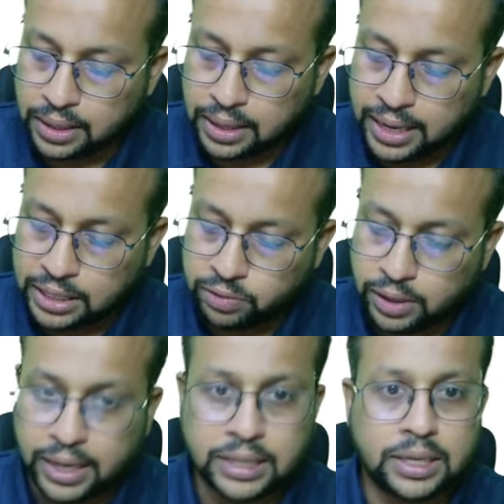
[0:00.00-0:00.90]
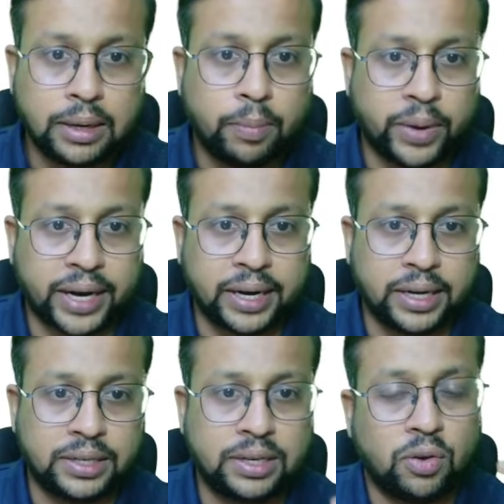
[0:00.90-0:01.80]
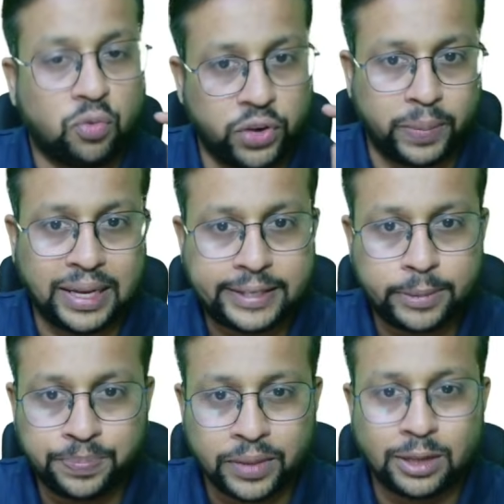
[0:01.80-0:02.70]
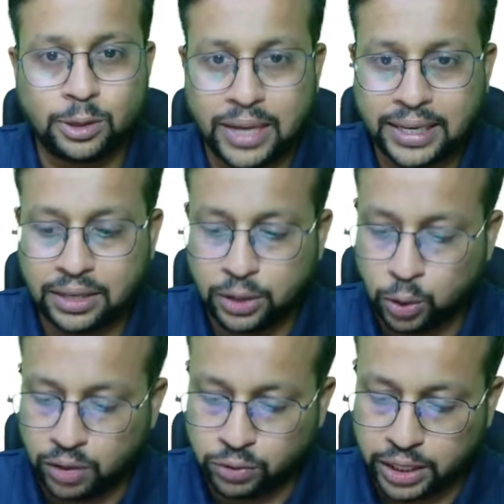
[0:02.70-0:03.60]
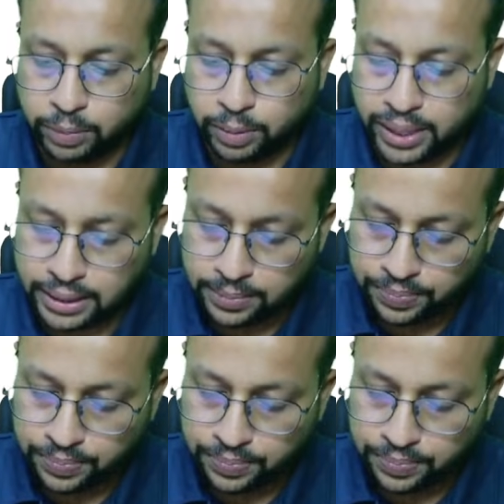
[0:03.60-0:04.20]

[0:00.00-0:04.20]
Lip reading: as well as pregnant females. So that you have to keep in mind.